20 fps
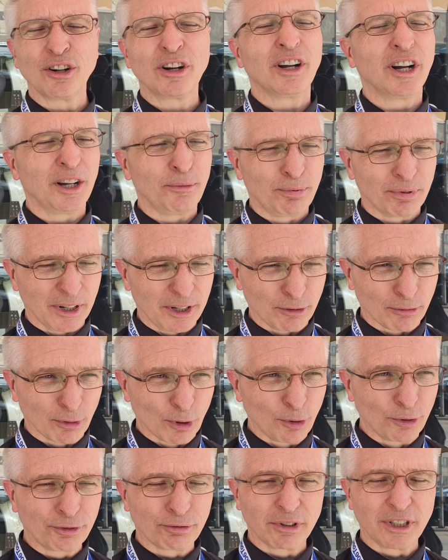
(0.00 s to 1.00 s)
Yes, I pray the
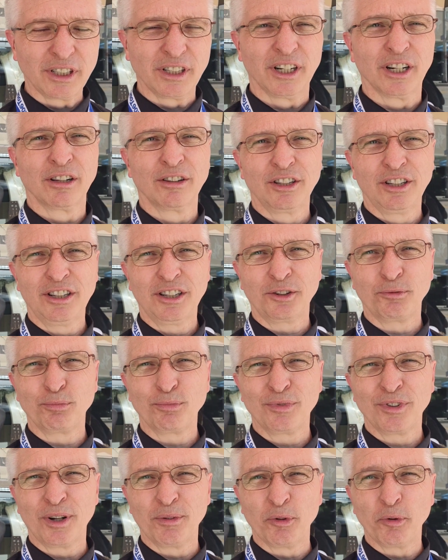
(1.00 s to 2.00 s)
rosary daily.
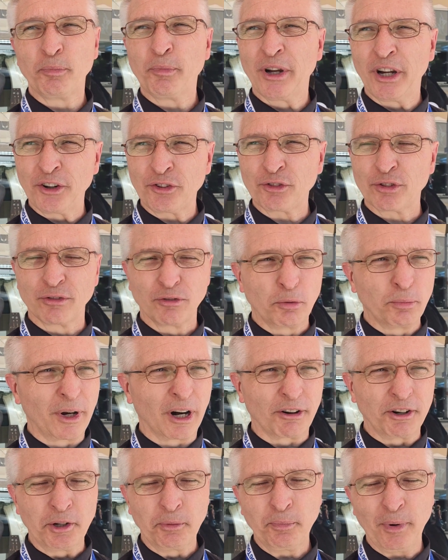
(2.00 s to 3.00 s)
I'm the pastor of a
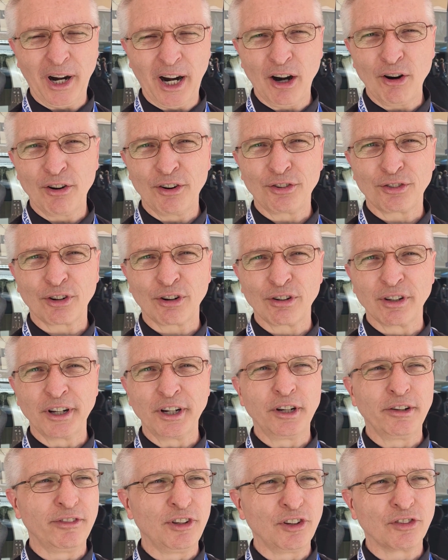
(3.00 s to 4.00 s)
Marian parish, Our
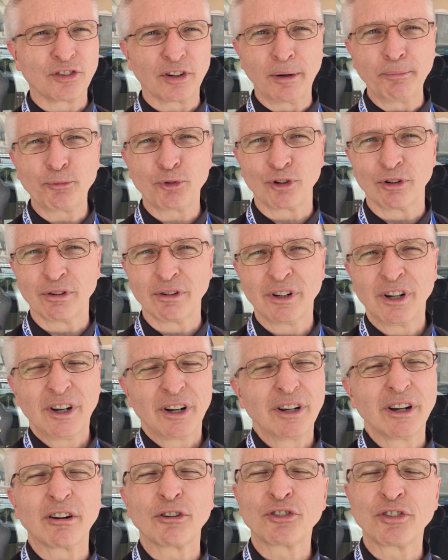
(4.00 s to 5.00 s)
Lady of the Assumption.
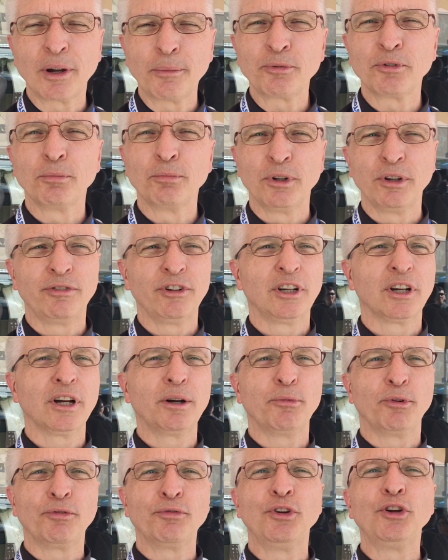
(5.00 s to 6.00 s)
Well, or Assumption
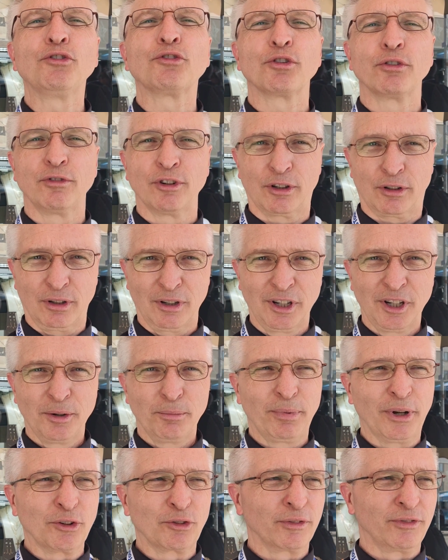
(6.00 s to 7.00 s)
BVM in Feasterville,
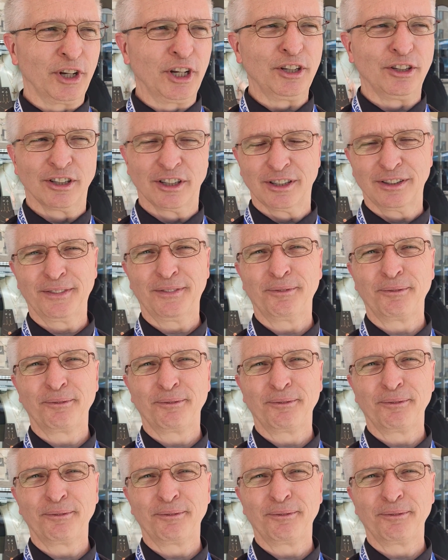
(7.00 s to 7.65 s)
Pennsylvania.